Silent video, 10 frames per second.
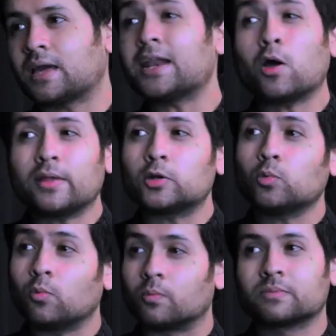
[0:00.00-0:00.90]
And now that
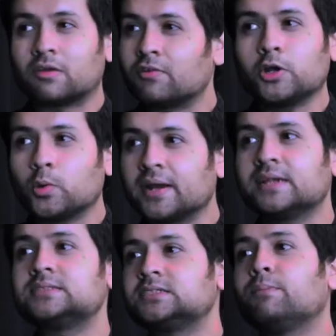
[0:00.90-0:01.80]
too, when you're
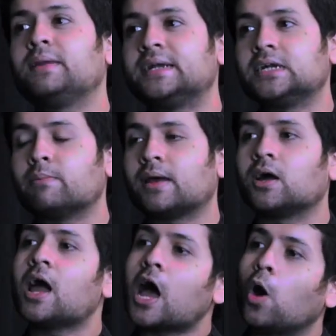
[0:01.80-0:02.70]
doing it in such a blatant
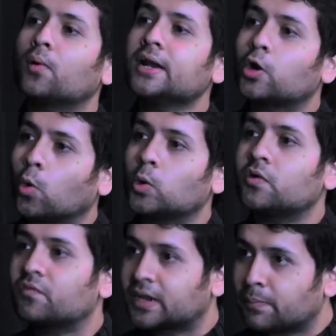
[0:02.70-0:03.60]
manner, how can
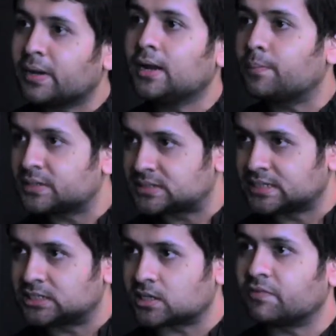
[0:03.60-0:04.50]
Code of Criminal
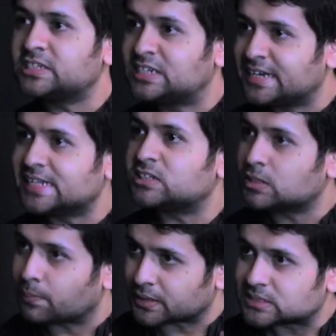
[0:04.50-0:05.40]
Procedure, which deals
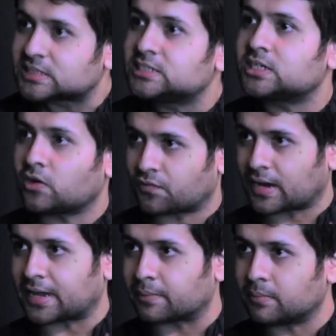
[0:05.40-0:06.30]
with procedure of
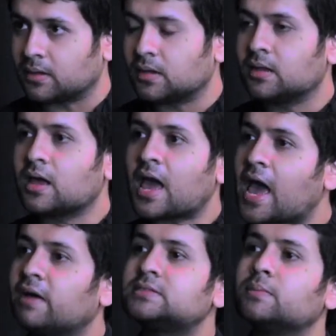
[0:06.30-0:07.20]
crime,
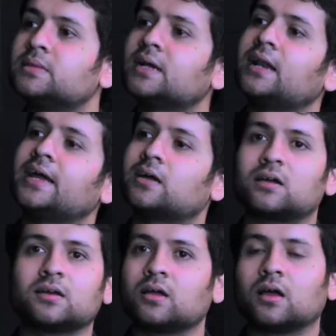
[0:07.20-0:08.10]
have something
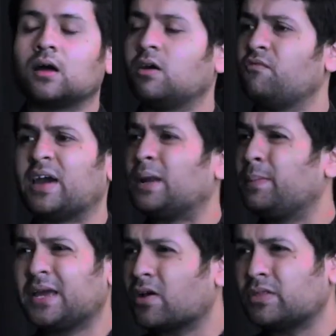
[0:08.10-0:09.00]
like a
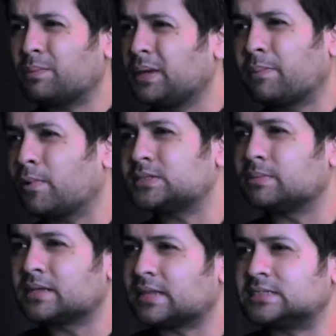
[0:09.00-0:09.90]
well-being of the people or something?